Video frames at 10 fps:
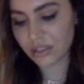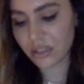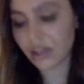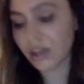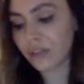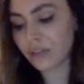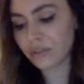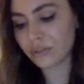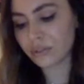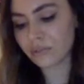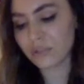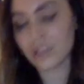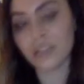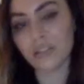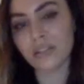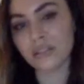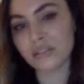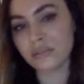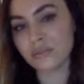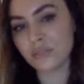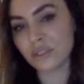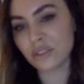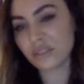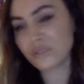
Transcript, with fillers: to have you in my arms.